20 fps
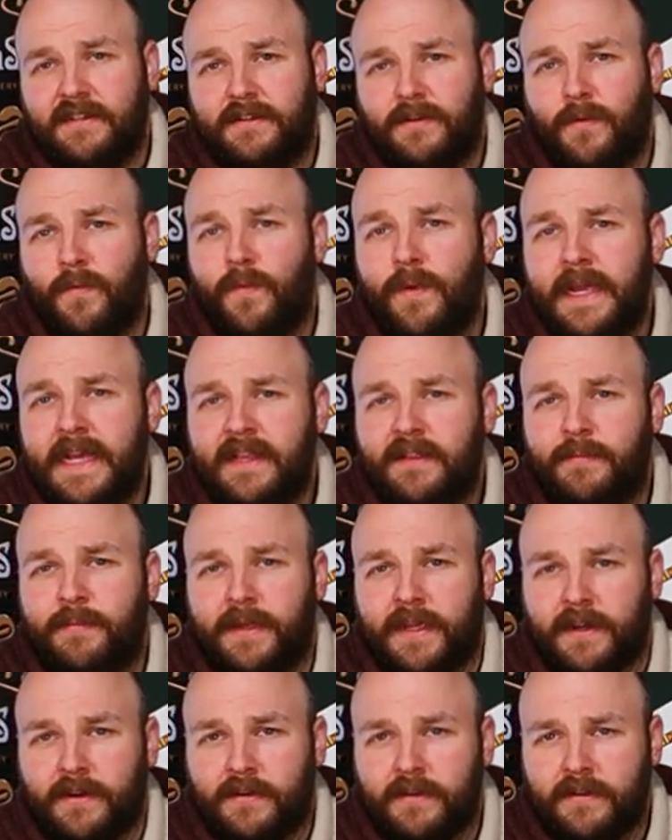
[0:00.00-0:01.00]
the wheat
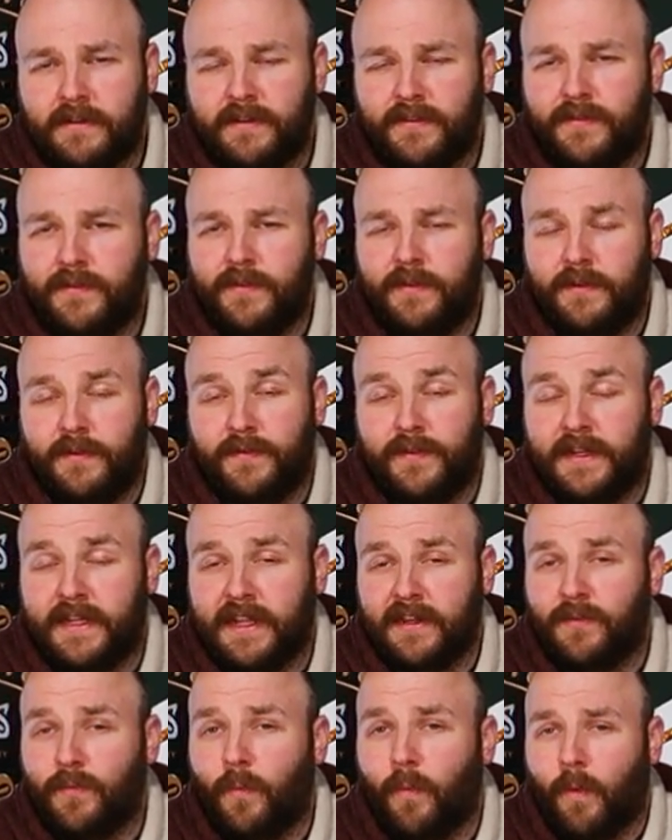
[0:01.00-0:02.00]
beer, the
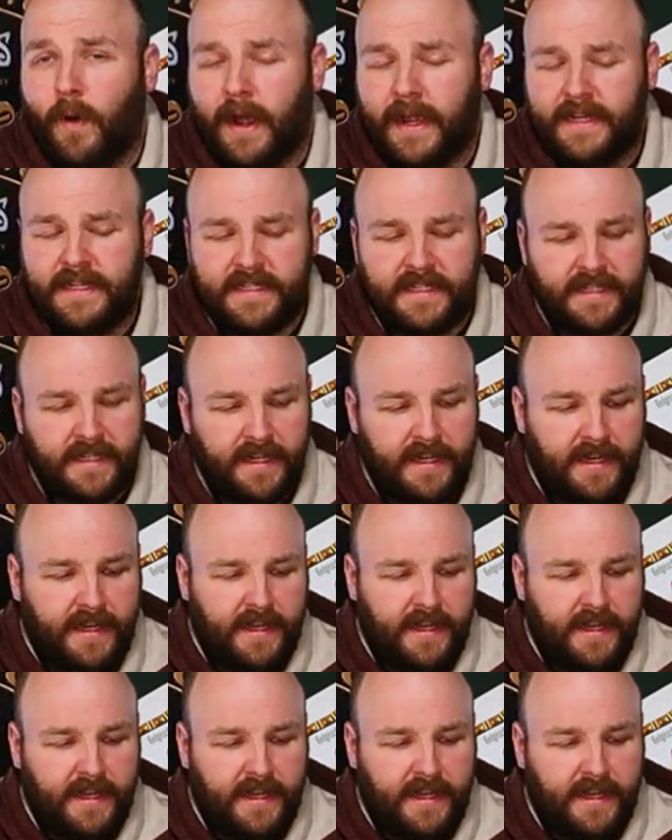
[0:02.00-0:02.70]
Vedett White,